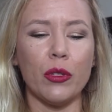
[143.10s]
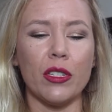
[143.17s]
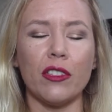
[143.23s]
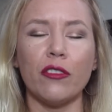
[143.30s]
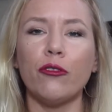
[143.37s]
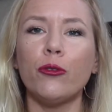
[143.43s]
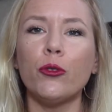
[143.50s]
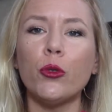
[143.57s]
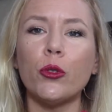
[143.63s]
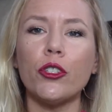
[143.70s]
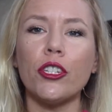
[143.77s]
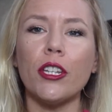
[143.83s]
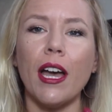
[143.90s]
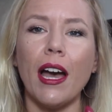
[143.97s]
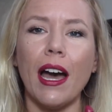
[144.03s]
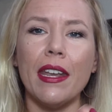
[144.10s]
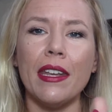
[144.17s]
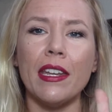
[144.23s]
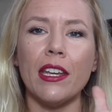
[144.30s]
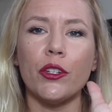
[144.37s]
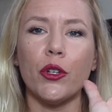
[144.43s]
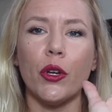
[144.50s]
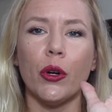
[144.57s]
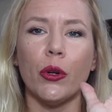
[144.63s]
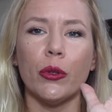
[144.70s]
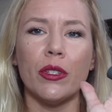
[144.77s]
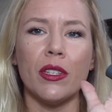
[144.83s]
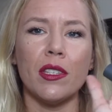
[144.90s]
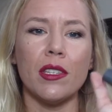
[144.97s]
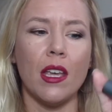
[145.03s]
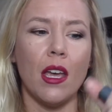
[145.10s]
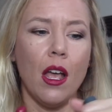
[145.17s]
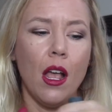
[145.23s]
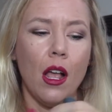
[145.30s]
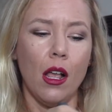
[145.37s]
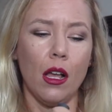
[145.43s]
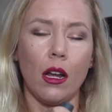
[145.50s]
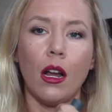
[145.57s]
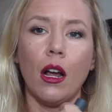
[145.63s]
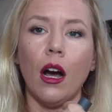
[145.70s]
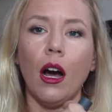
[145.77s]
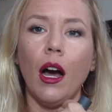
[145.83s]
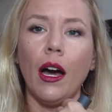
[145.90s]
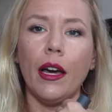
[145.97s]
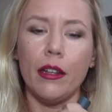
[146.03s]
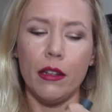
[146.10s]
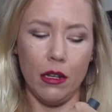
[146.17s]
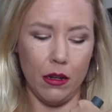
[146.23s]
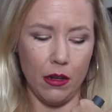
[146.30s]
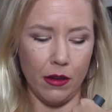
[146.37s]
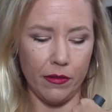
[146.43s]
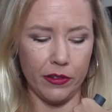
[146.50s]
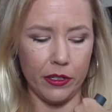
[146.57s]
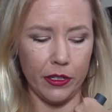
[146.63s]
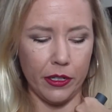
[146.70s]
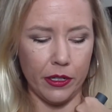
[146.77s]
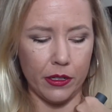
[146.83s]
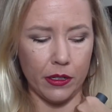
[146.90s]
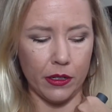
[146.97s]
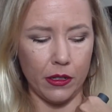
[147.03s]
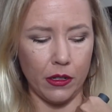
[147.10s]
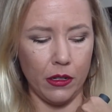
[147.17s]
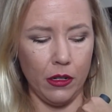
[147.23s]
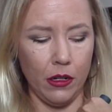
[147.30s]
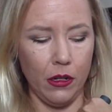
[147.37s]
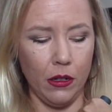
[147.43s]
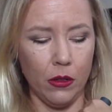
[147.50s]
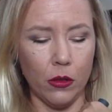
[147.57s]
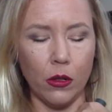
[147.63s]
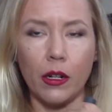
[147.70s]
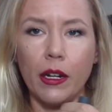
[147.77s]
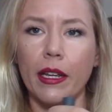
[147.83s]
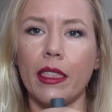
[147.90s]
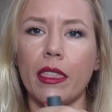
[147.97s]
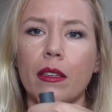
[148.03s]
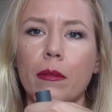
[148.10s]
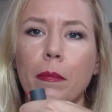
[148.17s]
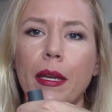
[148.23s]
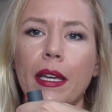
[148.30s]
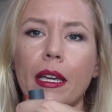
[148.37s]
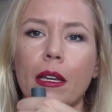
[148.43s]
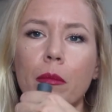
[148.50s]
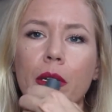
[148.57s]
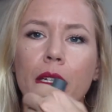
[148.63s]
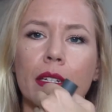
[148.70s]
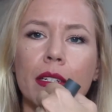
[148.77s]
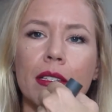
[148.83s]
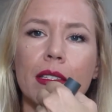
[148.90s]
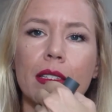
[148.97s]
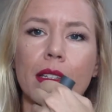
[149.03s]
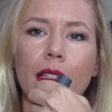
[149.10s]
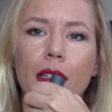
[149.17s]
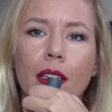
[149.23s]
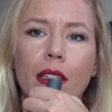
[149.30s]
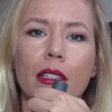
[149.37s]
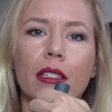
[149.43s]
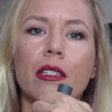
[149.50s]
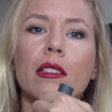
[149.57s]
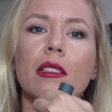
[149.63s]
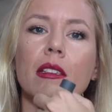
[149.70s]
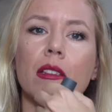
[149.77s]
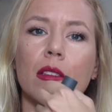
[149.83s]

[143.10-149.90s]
with fuchsia undertones. Gotta love it. Look at the pigments. This